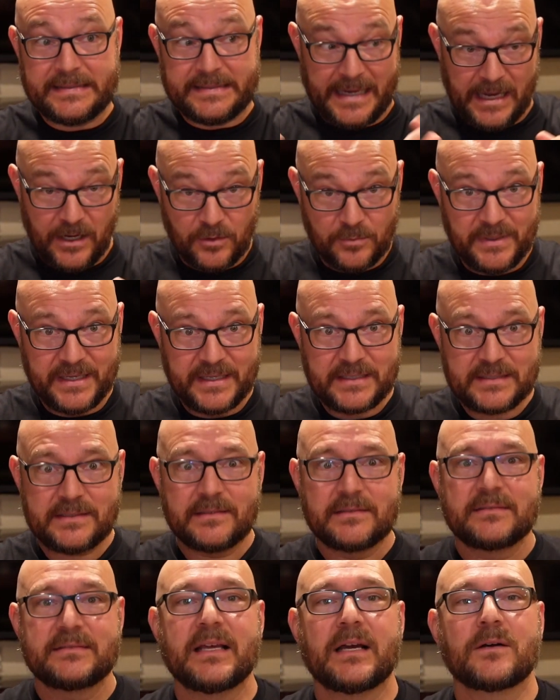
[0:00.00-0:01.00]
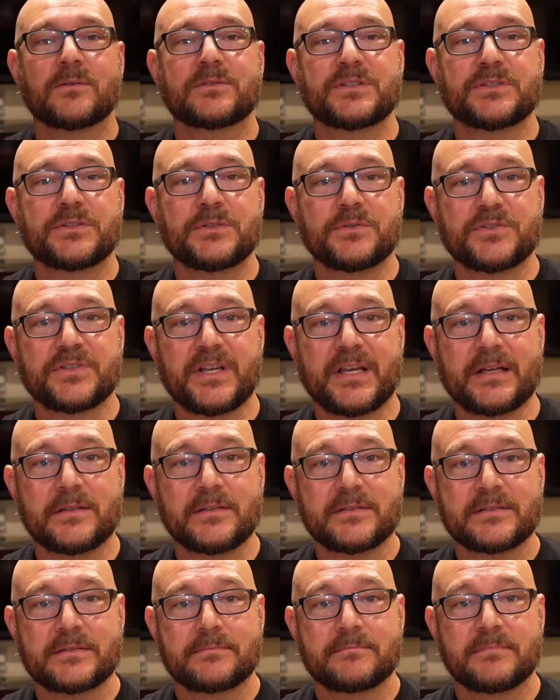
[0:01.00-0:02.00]
downmix down to 2
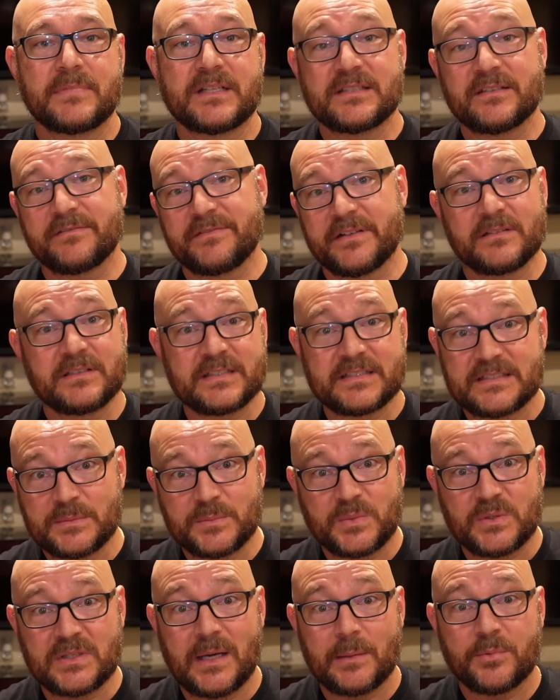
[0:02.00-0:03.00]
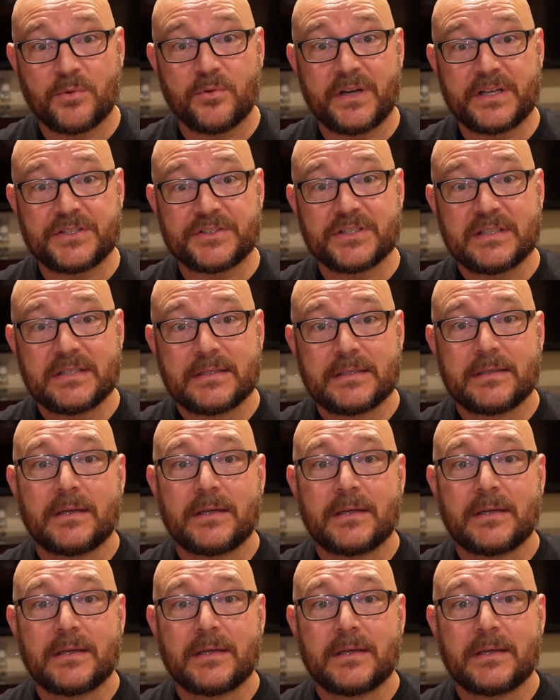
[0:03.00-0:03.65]
channels. It's a fairly simple operation.